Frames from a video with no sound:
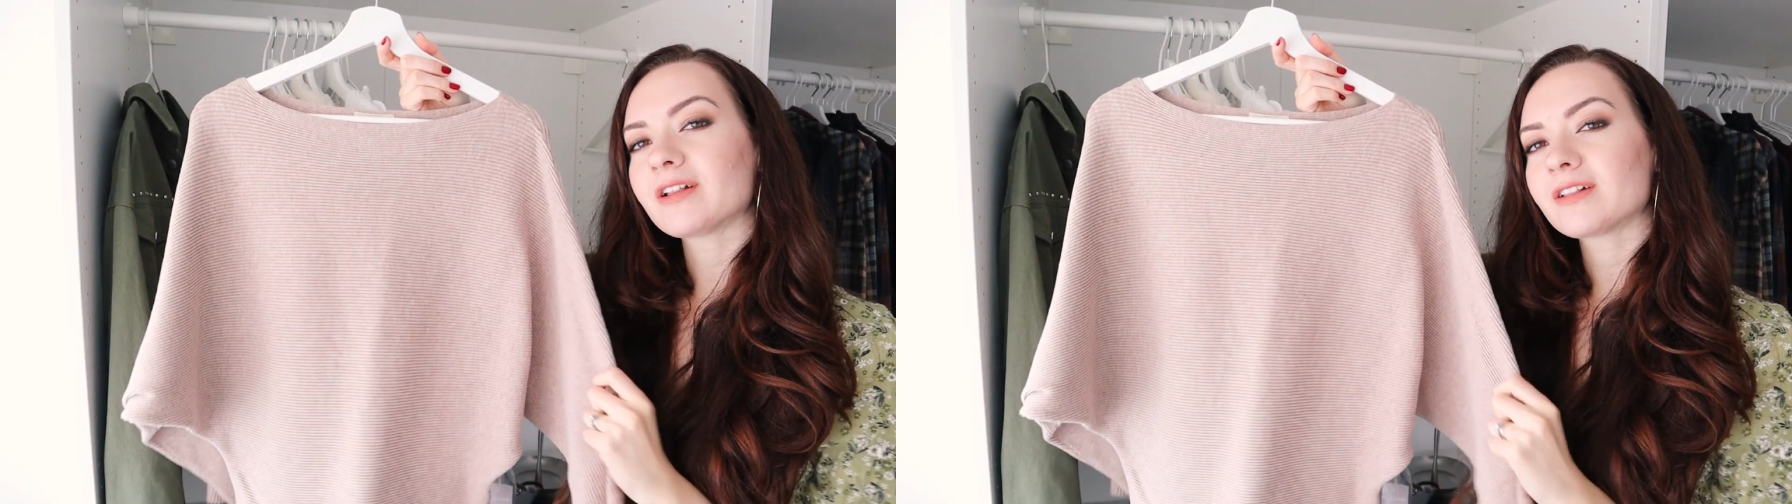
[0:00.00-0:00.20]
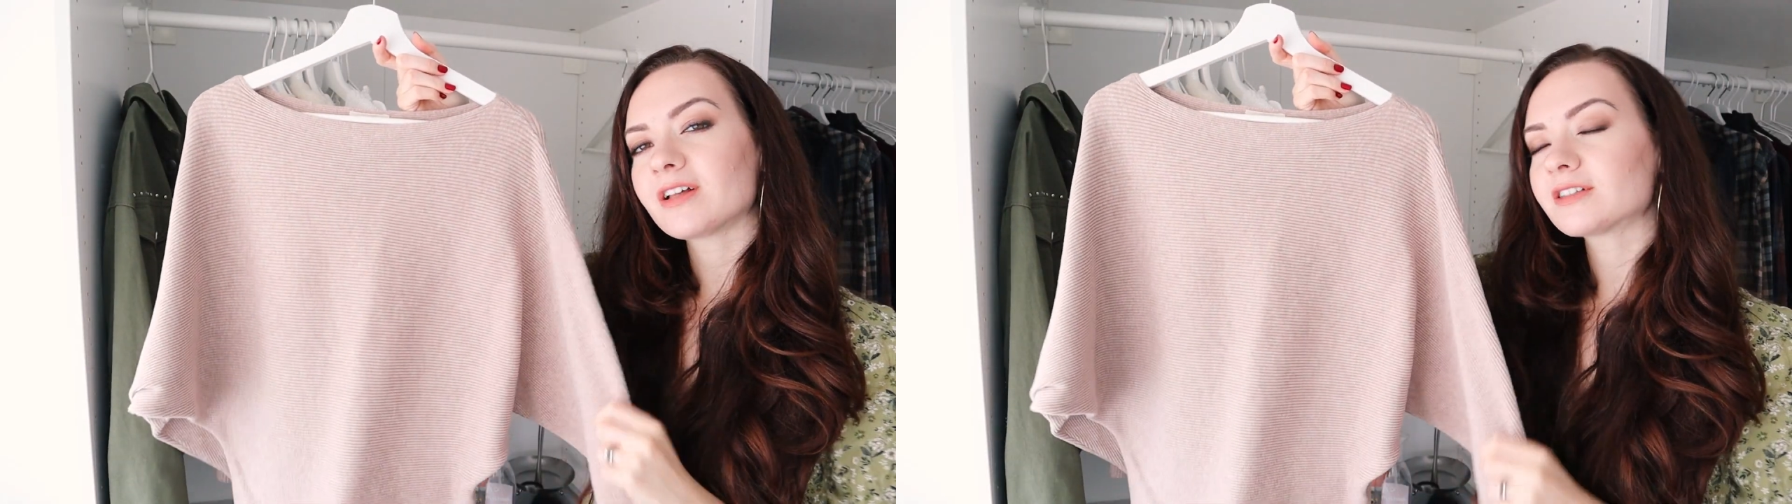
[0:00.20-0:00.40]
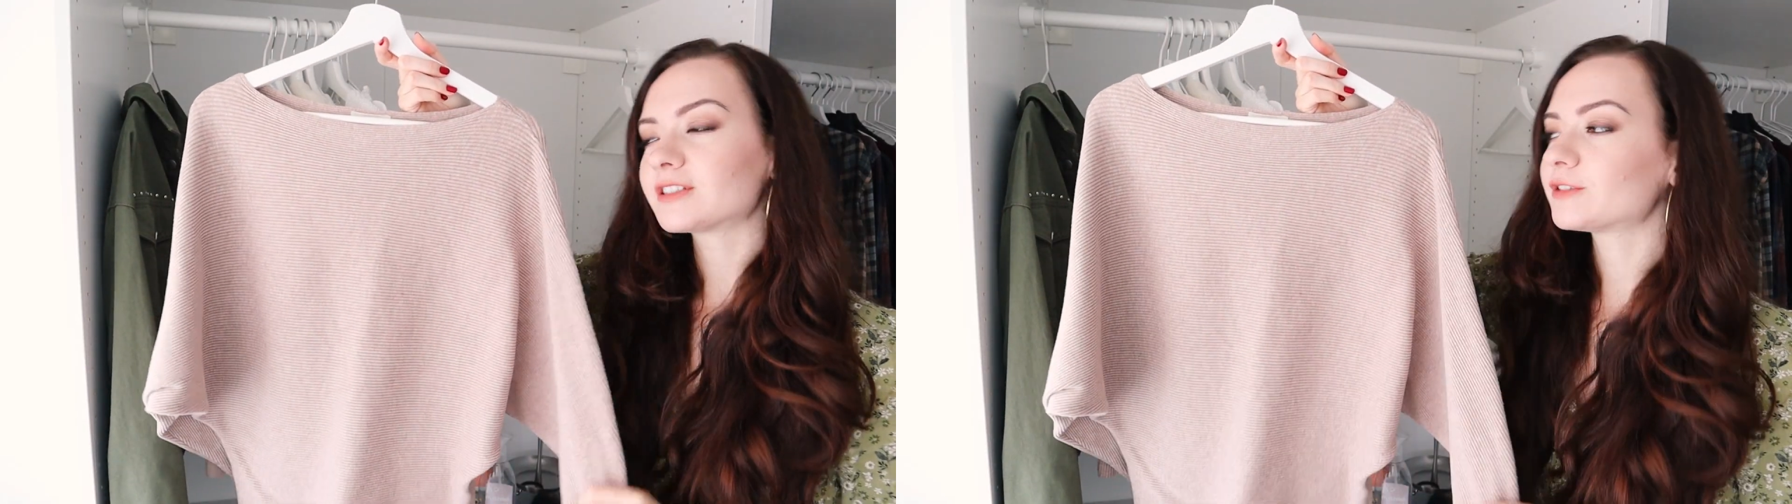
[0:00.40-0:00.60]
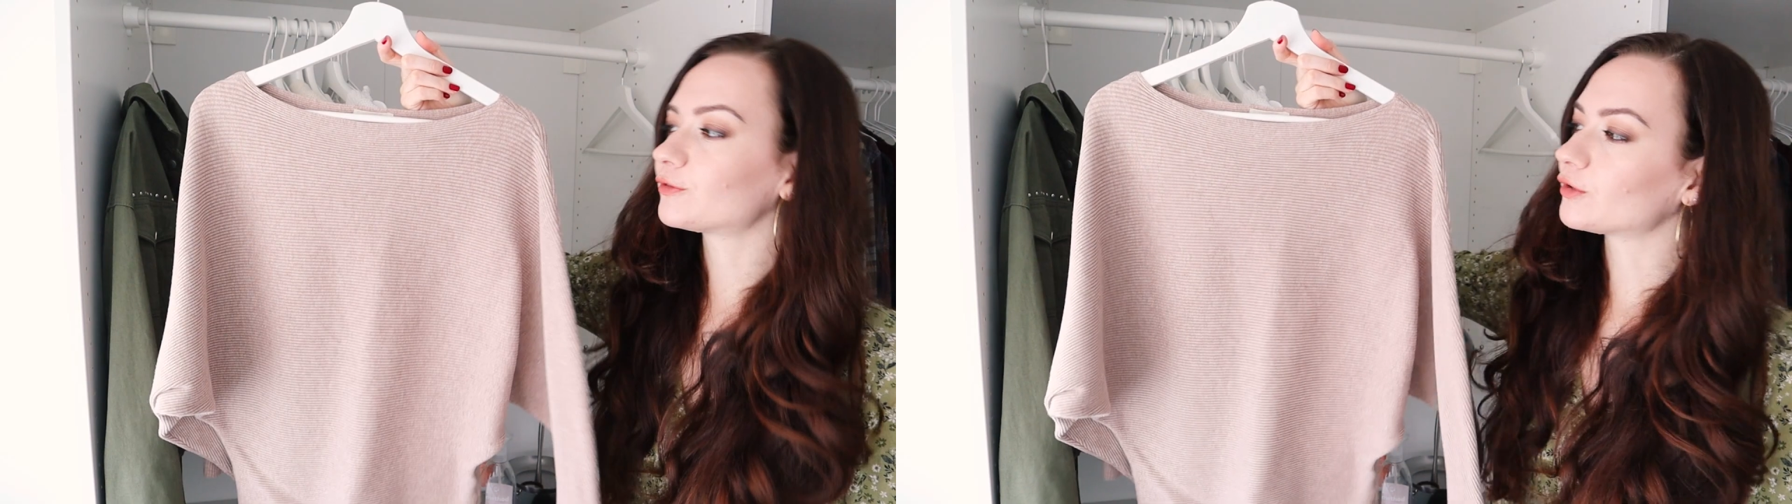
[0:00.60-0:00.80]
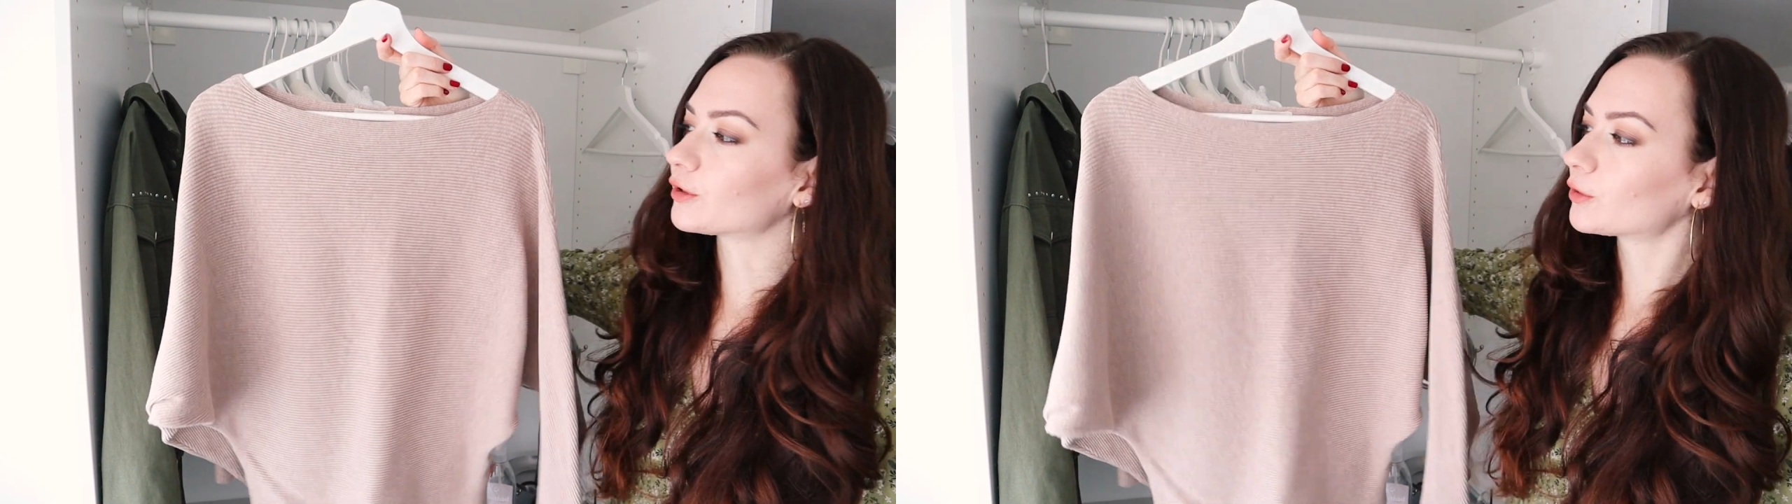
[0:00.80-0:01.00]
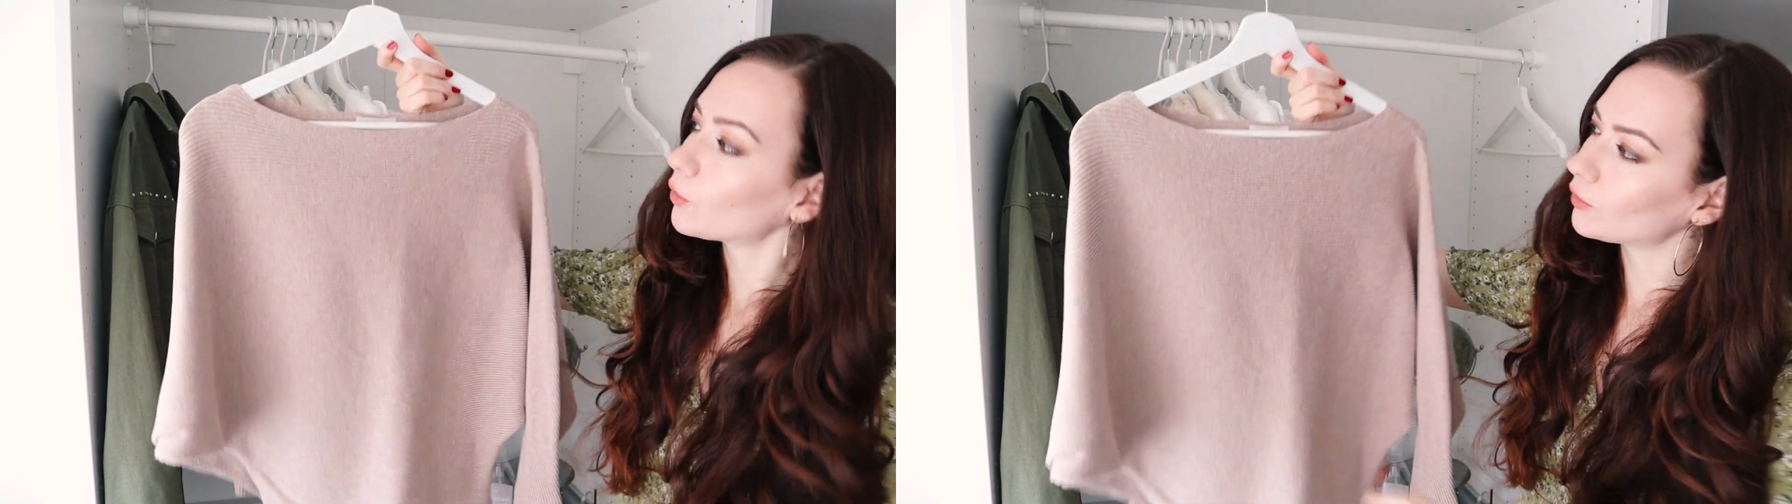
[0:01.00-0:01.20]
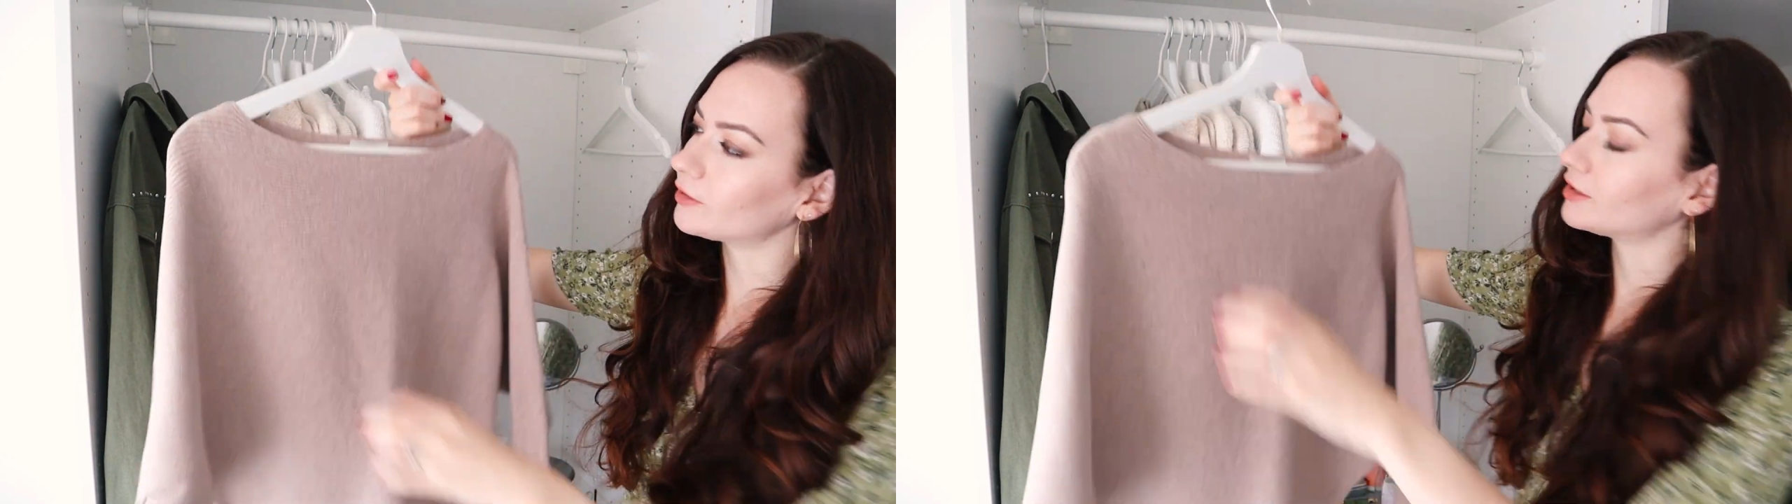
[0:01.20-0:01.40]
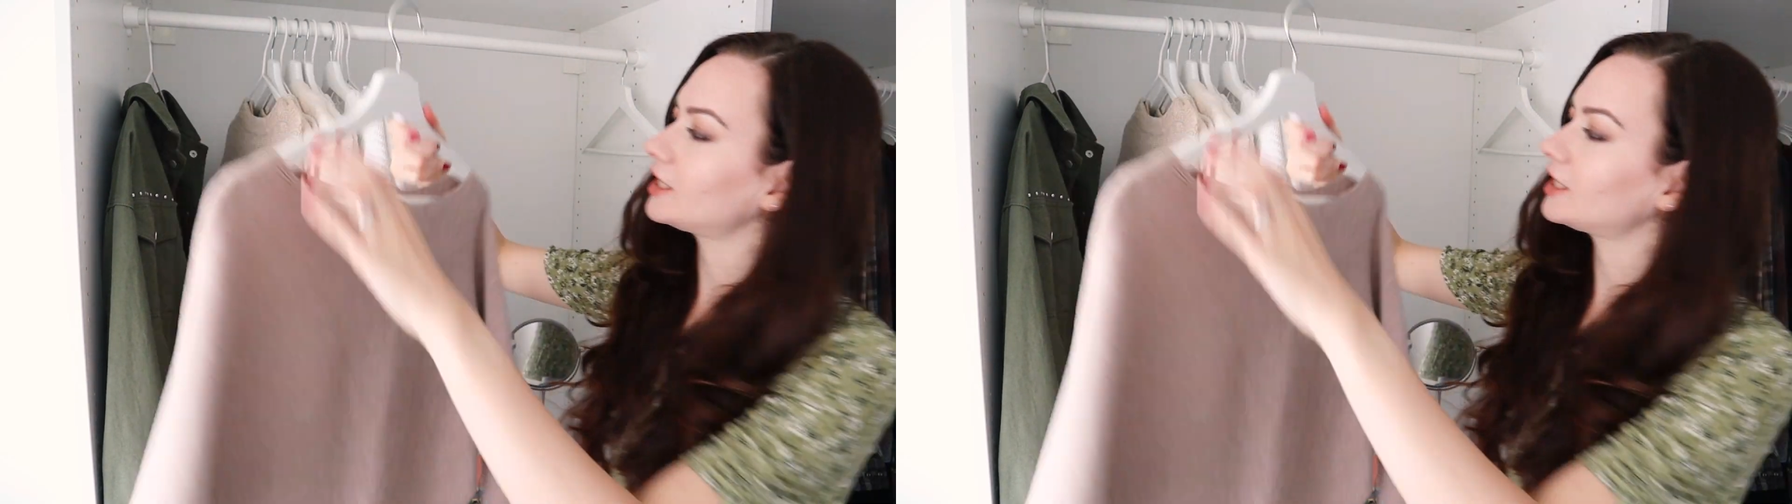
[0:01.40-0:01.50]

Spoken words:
closet for colder